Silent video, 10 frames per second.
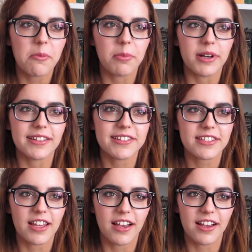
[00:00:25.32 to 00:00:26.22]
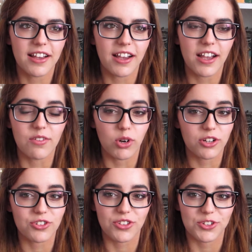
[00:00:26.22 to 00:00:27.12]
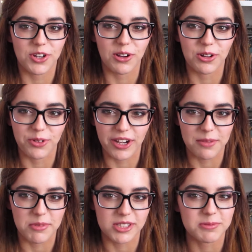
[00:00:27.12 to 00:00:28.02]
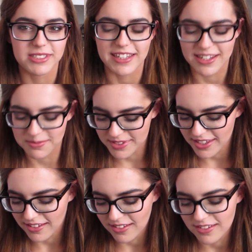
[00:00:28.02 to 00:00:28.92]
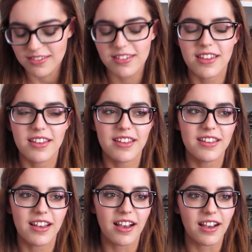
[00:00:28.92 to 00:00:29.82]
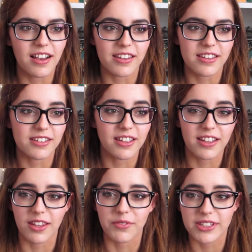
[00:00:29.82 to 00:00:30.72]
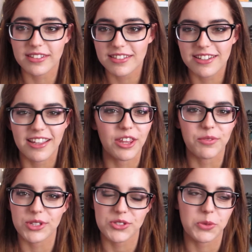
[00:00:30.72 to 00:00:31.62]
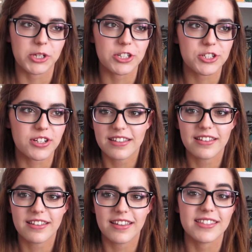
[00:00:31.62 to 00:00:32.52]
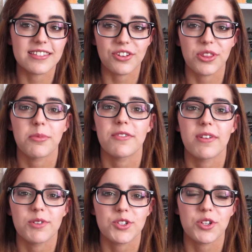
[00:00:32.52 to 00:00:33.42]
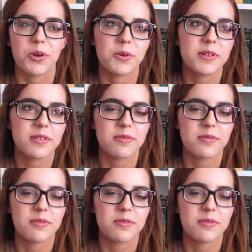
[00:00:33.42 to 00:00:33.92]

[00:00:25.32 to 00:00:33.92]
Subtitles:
but I've watched the show already multiple times, and I love it. I love it so much. It's nearly my favorite show.